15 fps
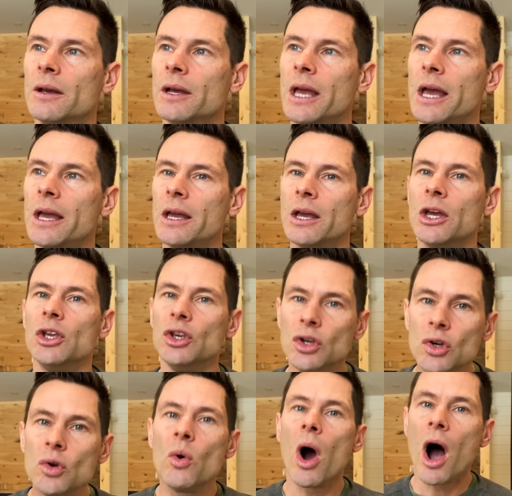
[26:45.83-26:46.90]
Okay?
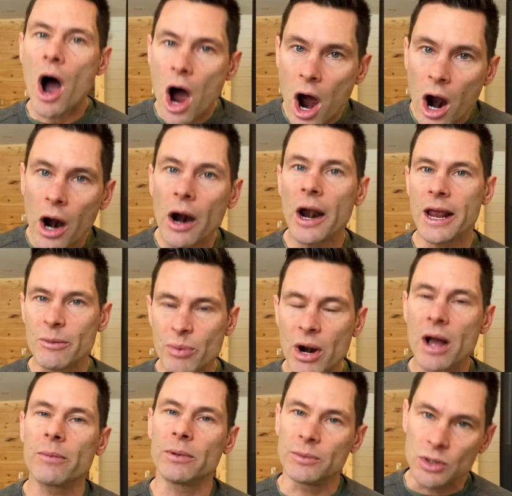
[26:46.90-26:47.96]
You are a
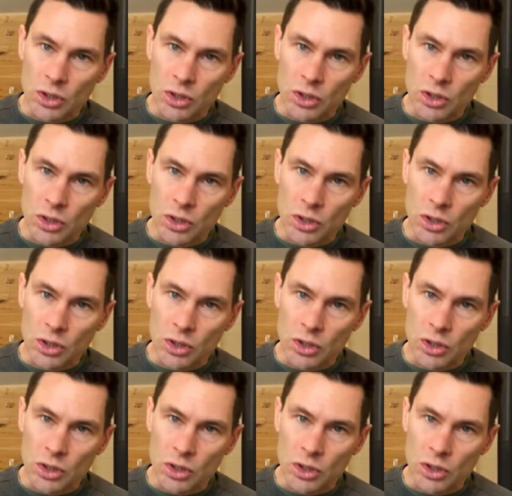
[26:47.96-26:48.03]
problem.